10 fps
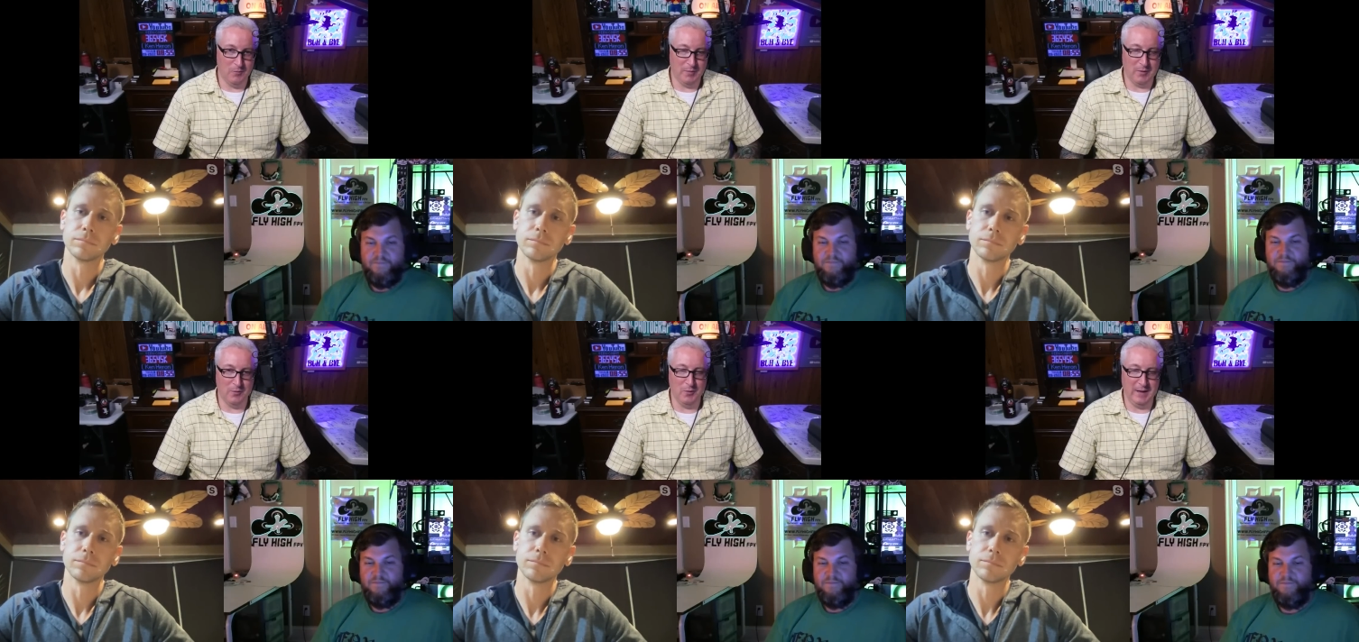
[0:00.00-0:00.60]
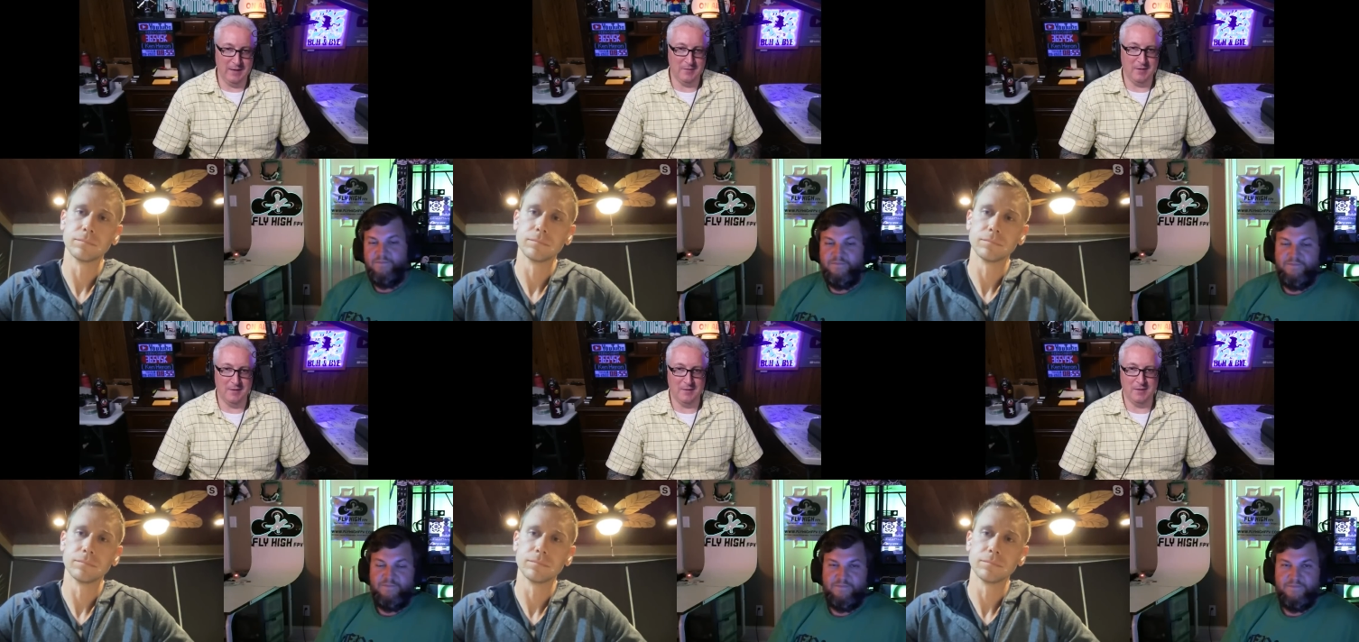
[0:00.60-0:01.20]
Speaker 1: Part 108
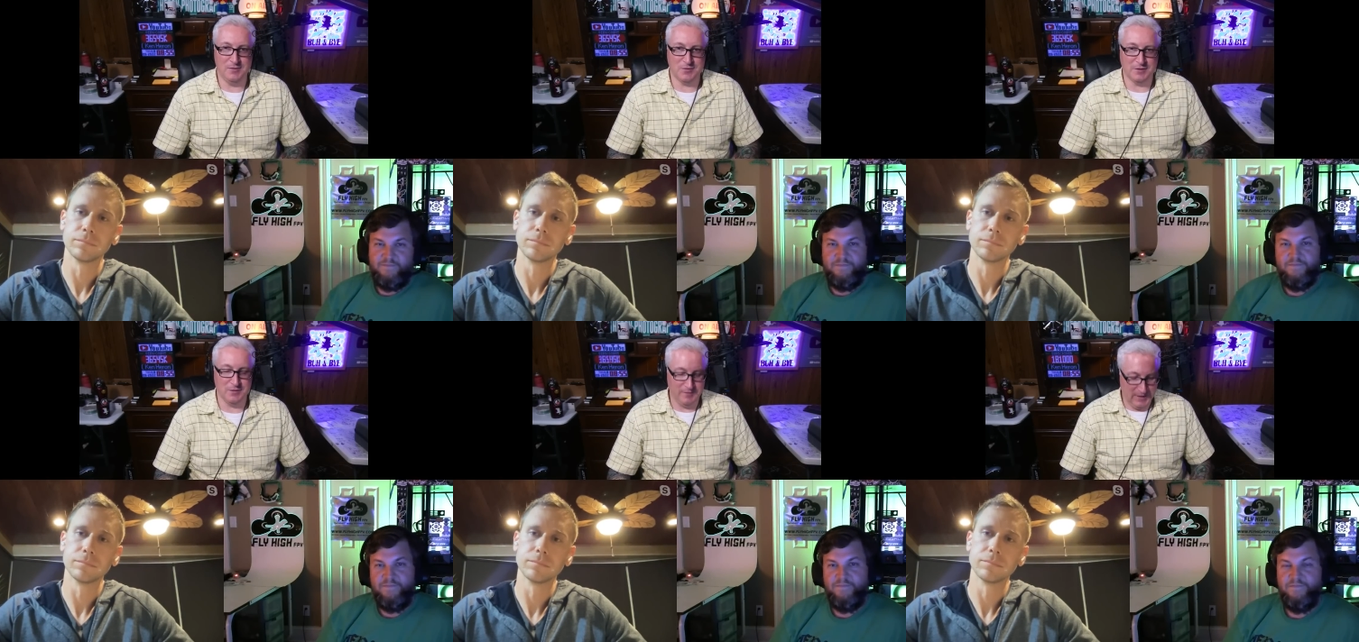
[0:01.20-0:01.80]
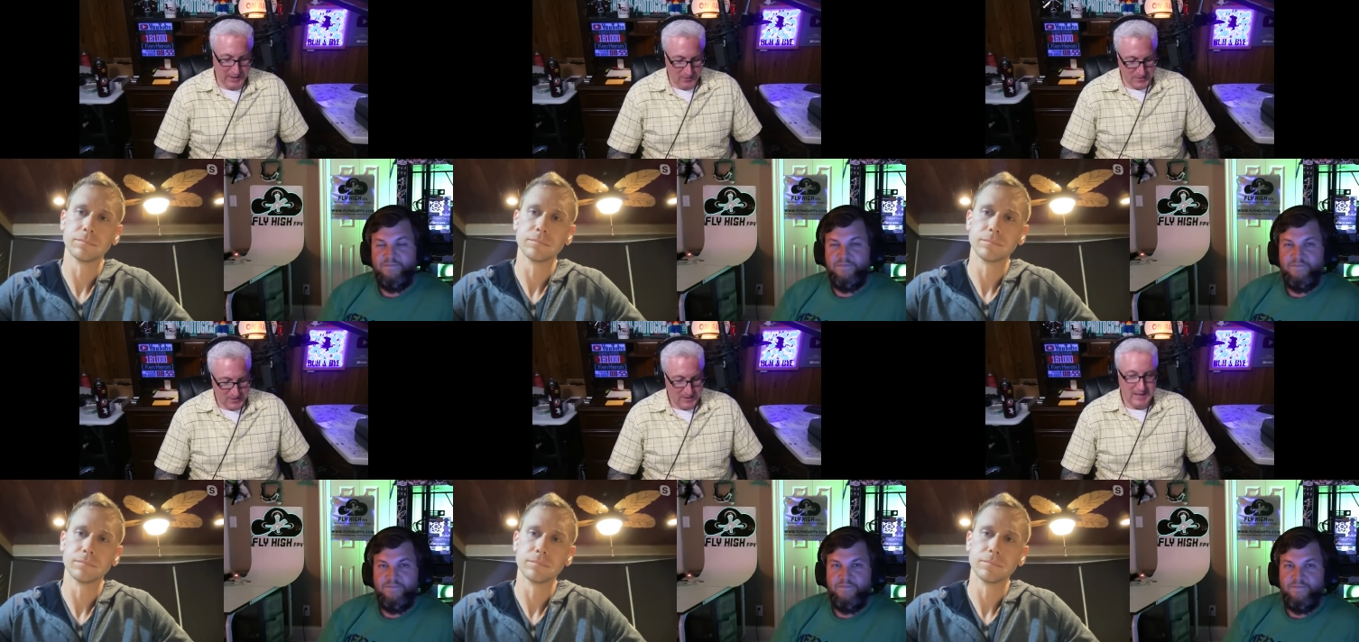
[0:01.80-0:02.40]
instructional
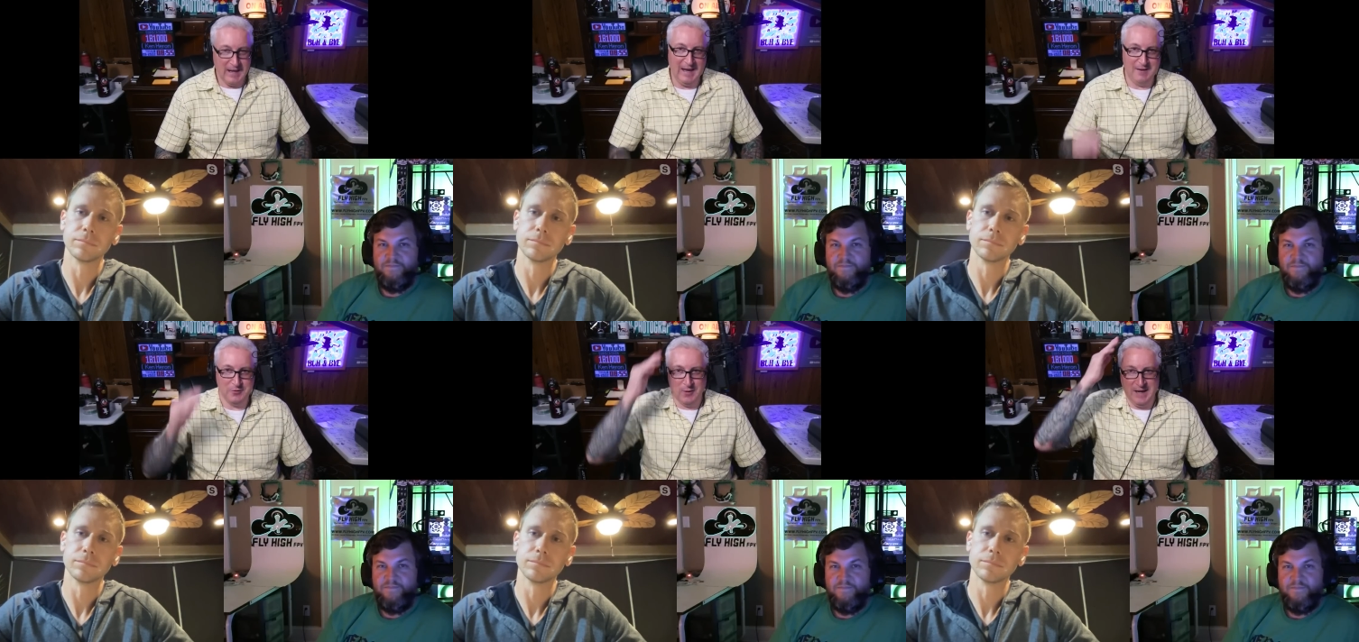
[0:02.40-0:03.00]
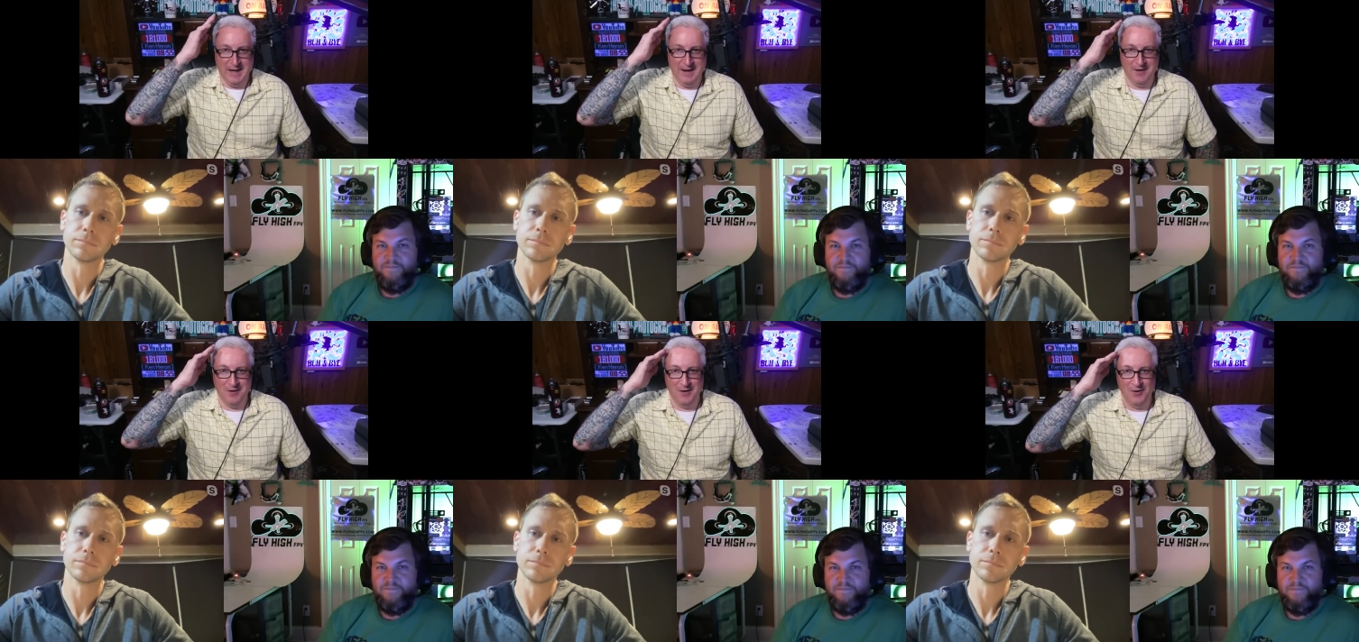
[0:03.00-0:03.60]
videos have gray
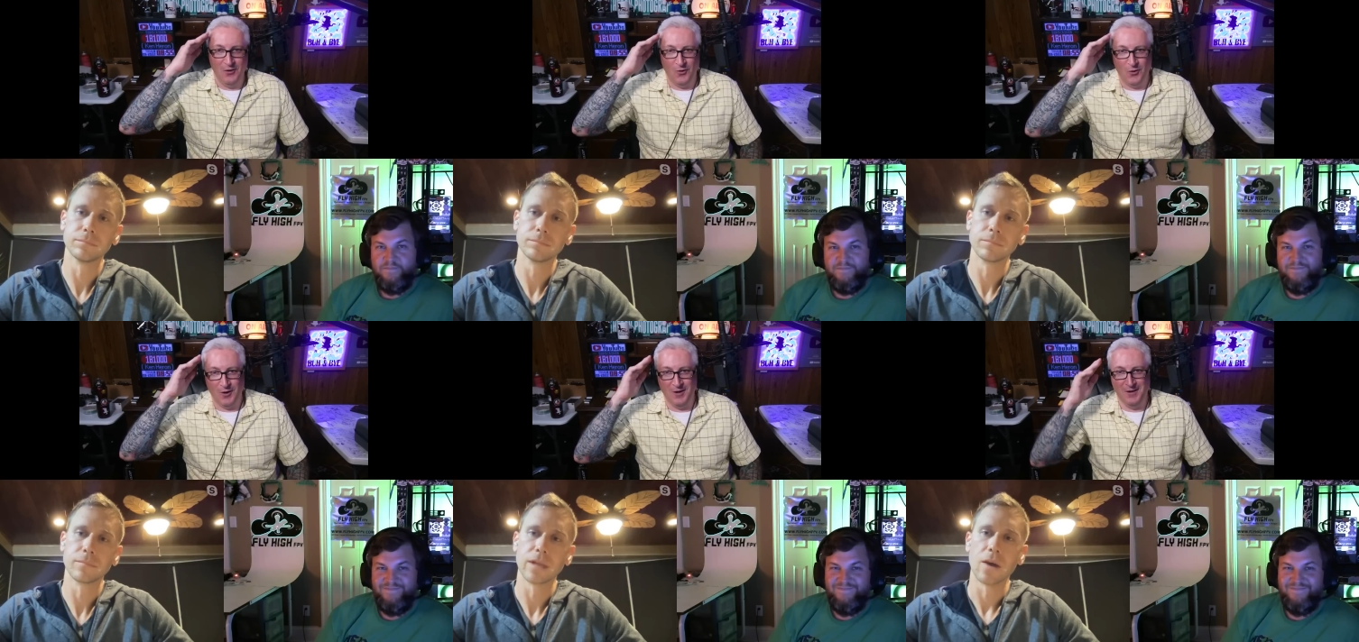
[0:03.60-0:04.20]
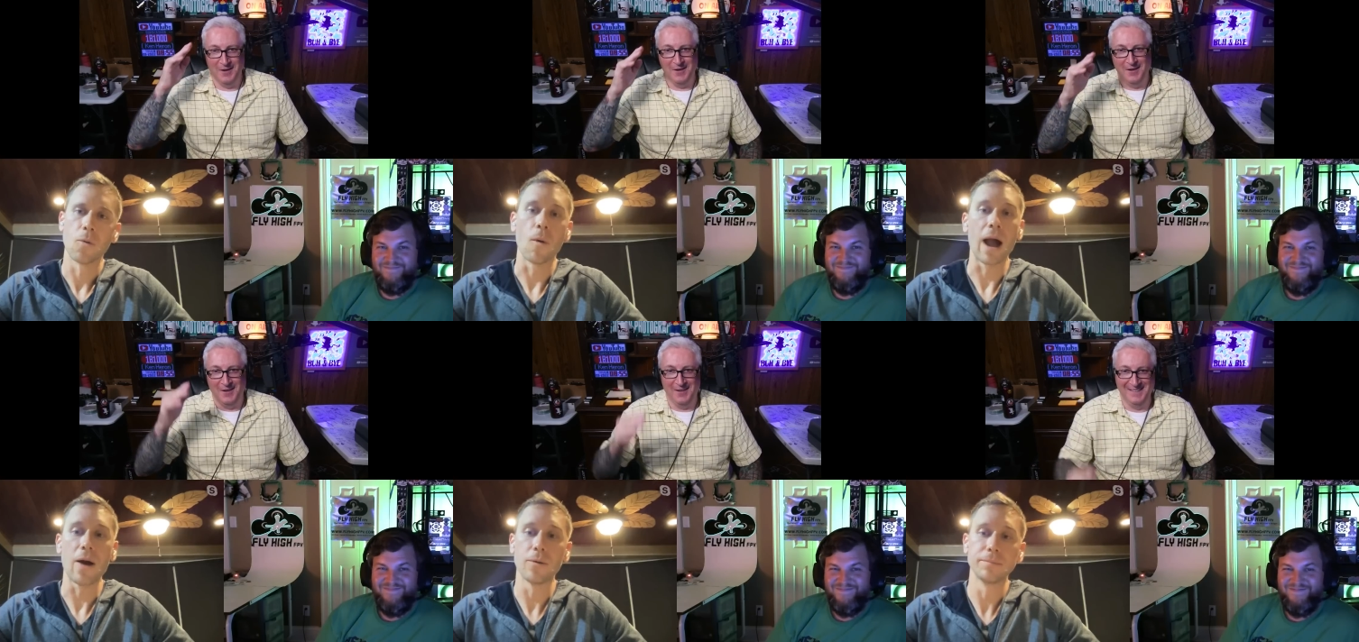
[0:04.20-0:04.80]
hair or?
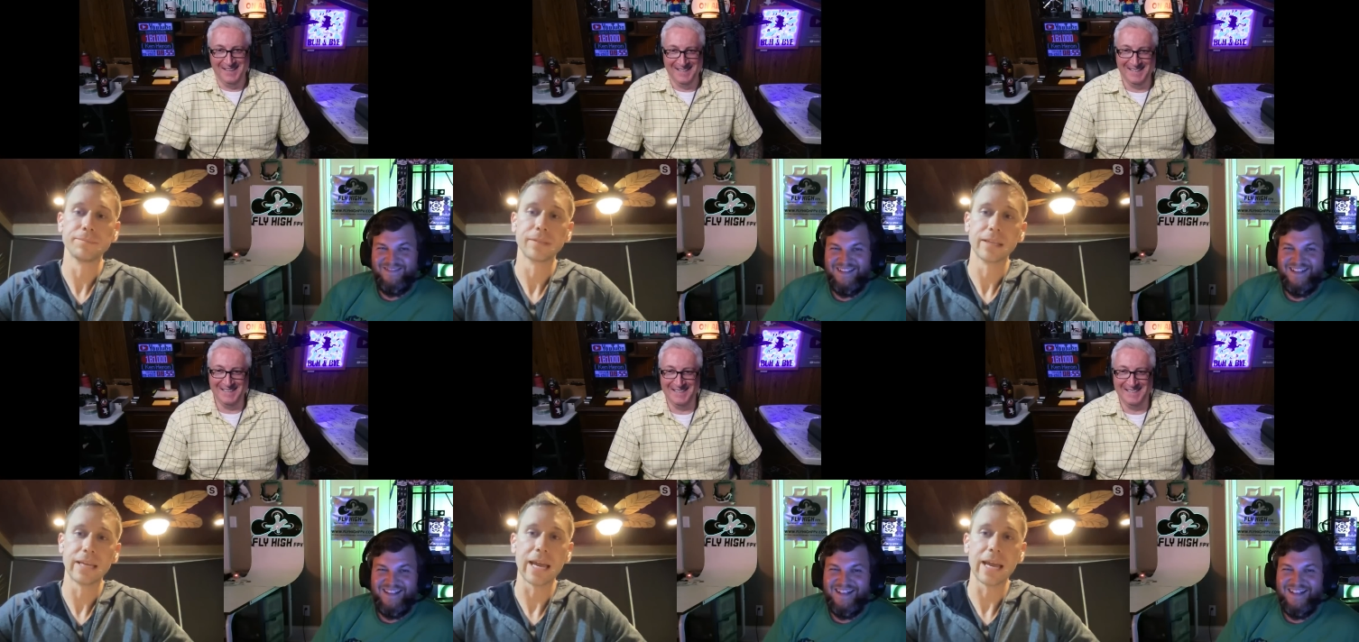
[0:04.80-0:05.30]
Wow.